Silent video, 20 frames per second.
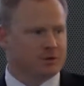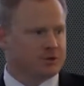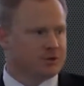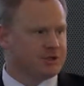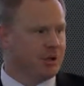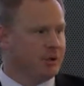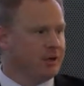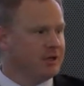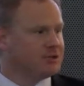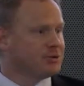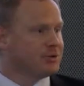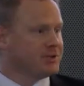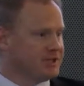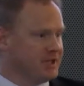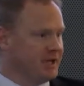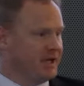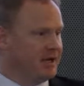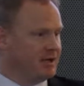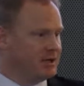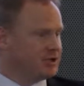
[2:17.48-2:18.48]
So
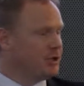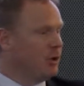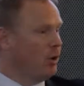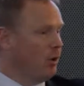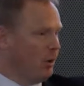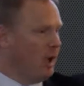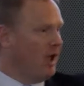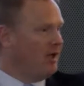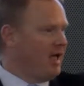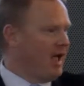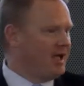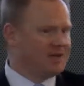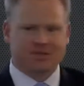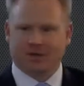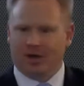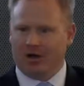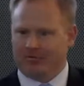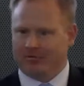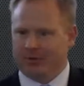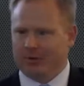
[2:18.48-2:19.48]
interesting. So I
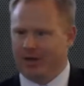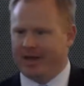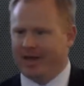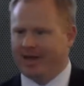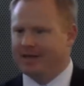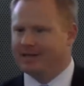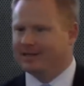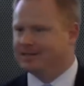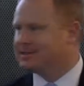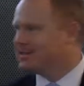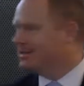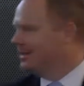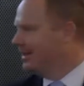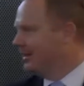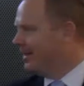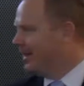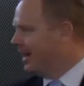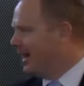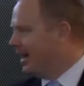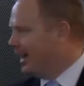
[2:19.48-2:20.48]
saw a few hands,
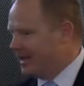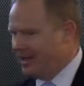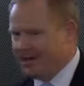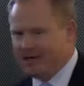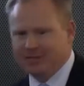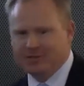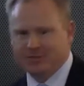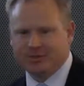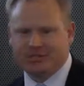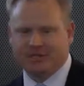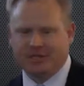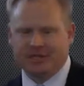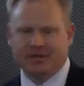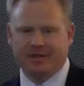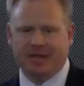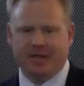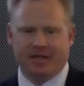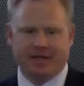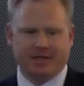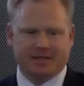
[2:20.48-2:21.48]
and
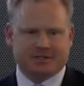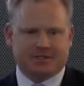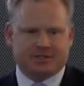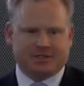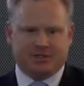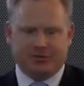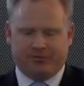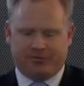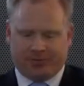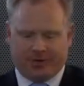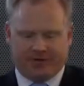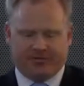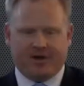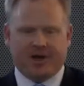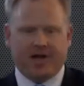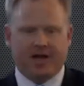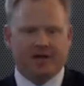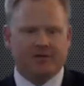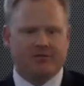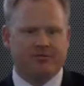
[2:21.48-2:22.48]
interesting that it's
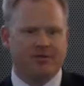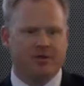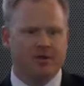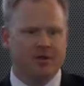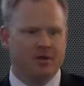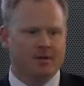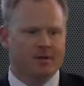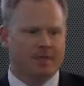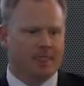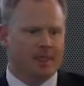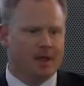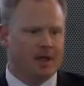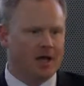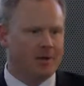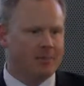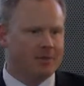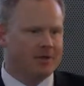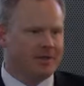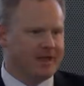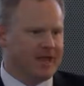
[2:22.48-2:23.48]
2:45
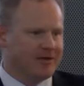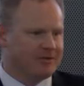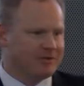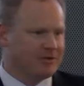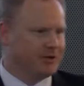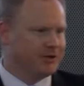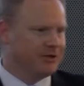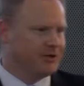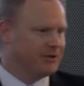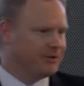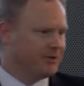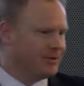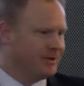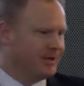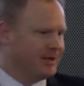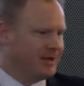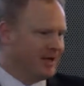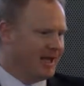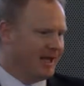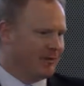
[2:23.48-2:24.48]
in the afternoon,
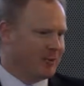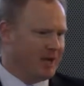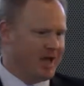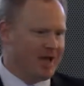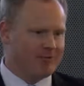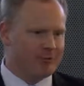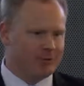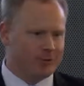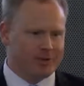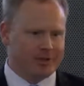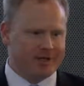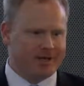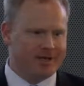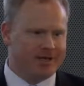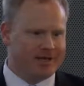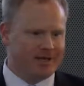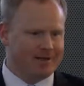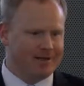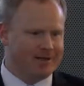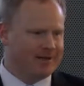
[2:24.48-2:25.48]
and we haven't really
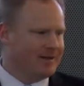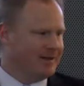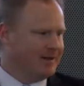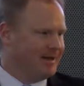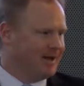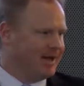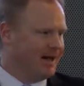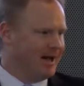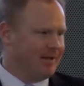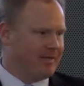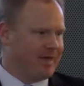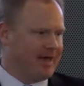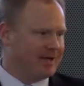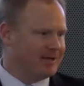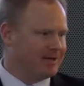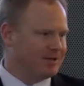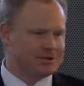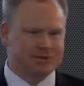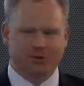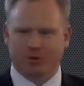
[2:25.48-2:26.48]
hit
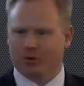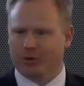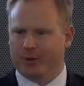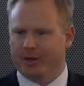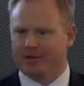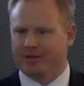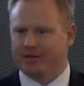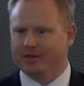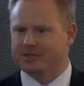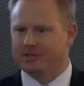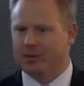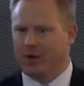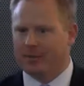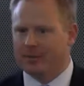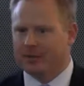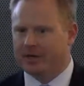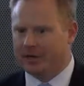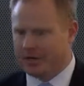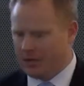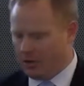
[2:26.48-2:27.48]
that so quickly. So
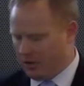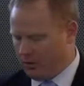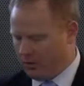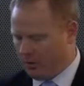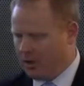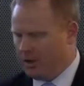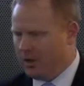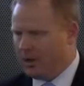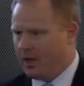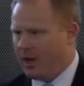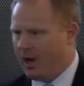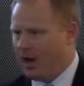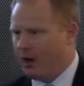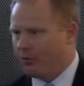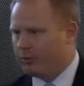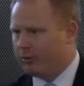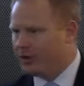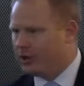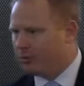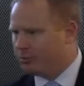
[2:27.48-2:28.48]
I'm going to go
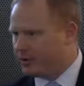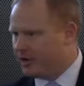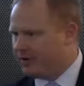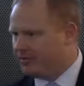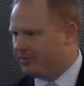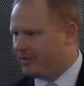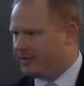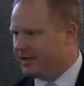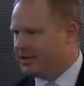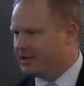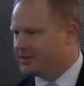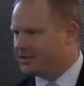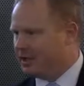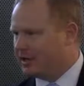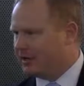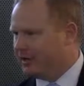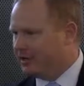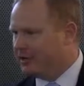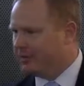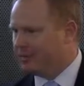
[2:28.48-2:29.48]
real briefly and
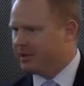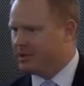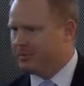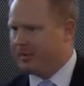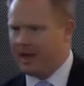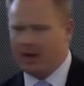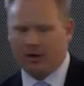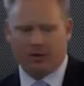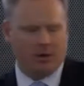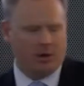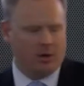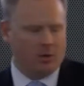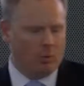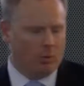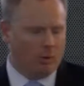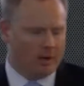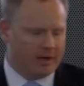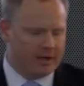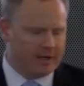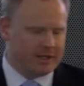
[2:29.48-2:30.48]
talk a little bit about
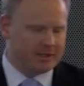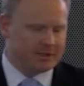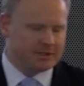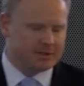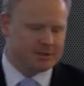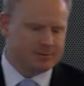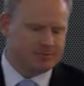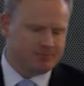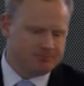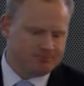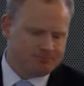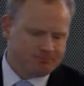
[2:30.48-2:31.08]
what it is.